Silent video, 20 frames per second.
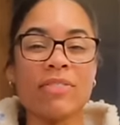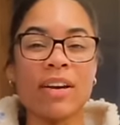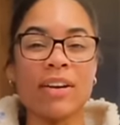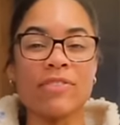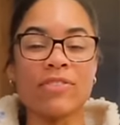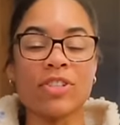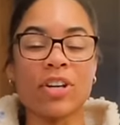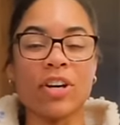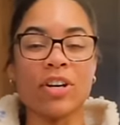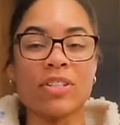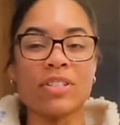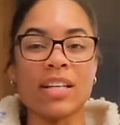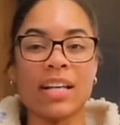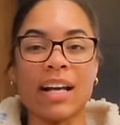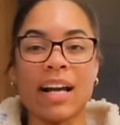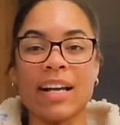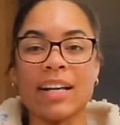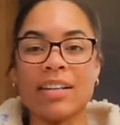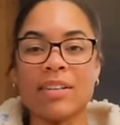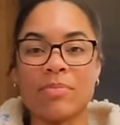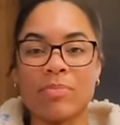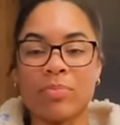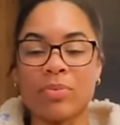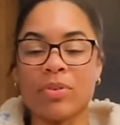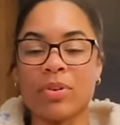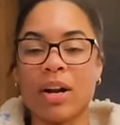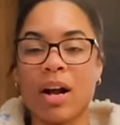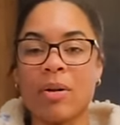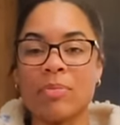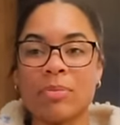of five stars. Like I can
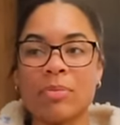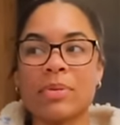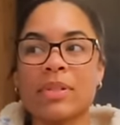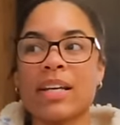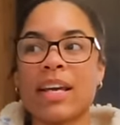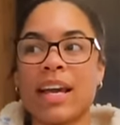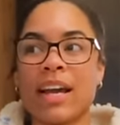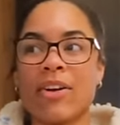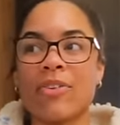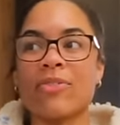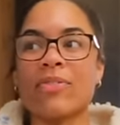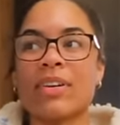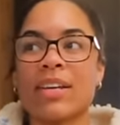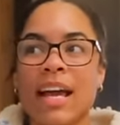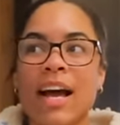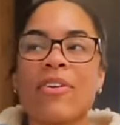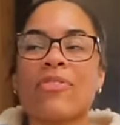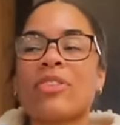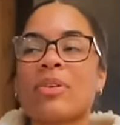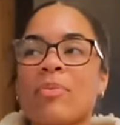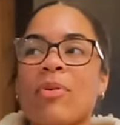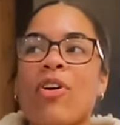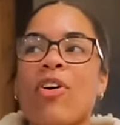probably count count them